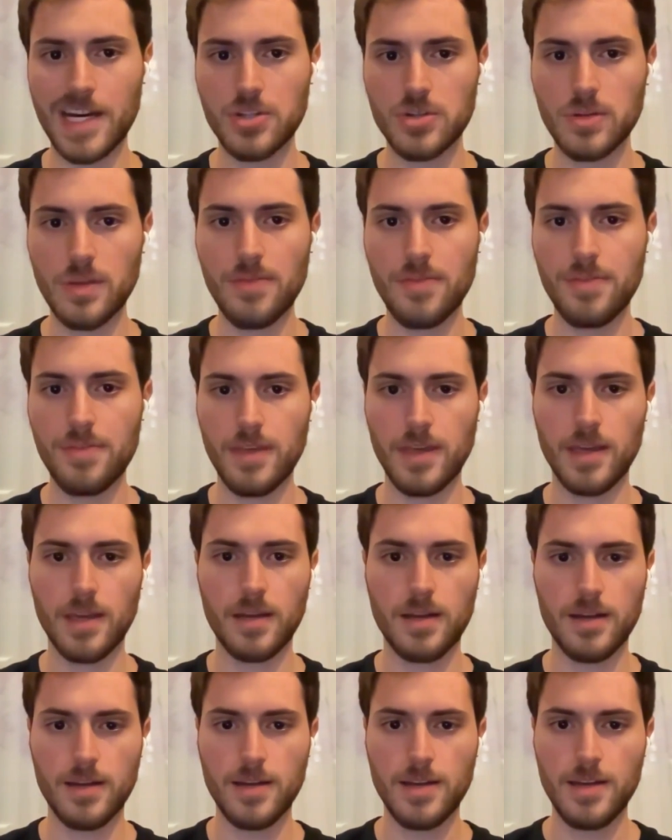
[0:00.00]
actually
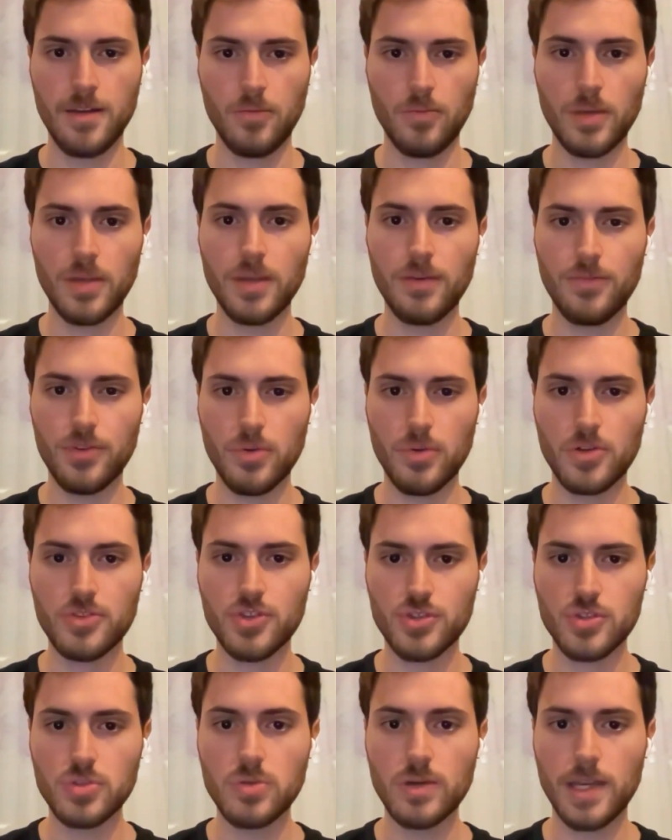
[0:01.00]
think if you were
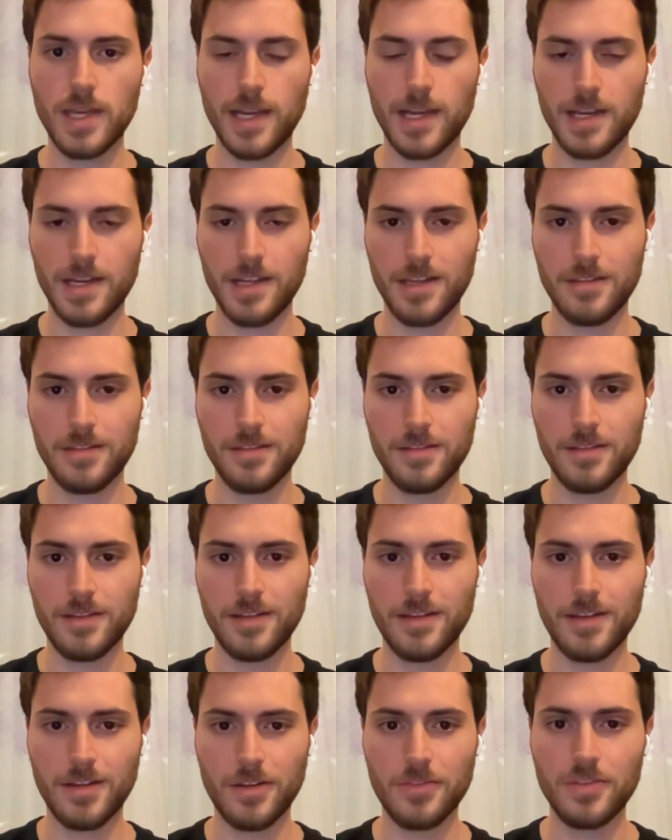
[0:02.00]
just looking at it
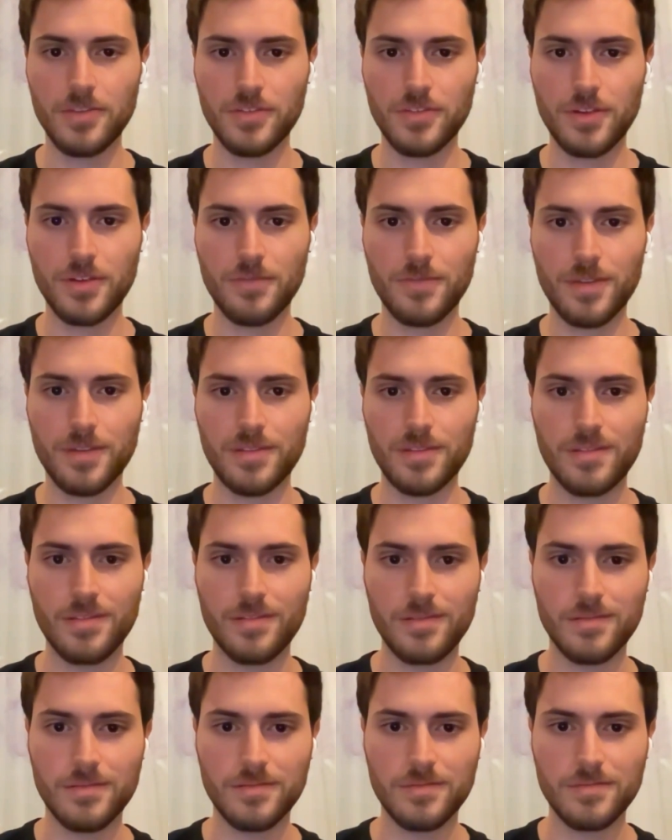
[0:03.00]
on the
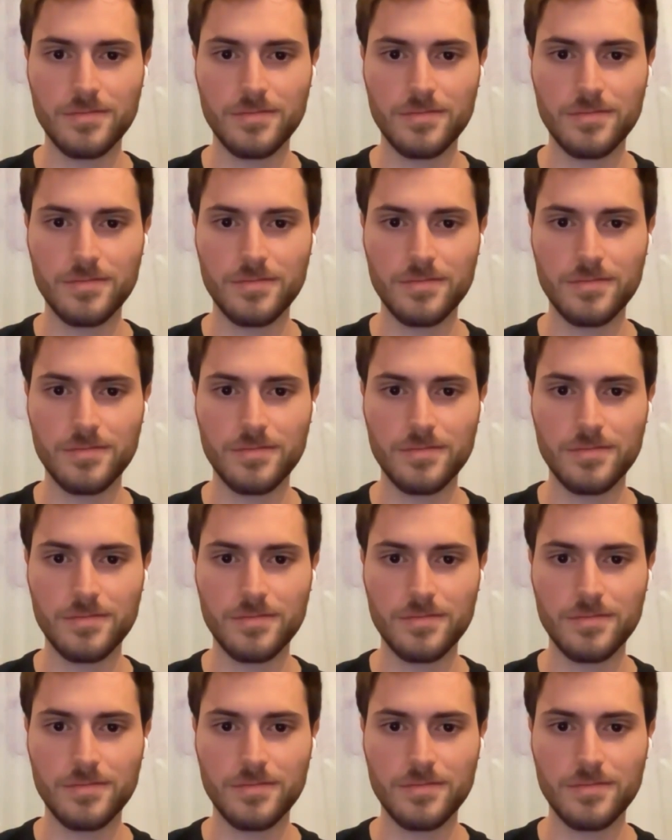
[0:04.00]
surface.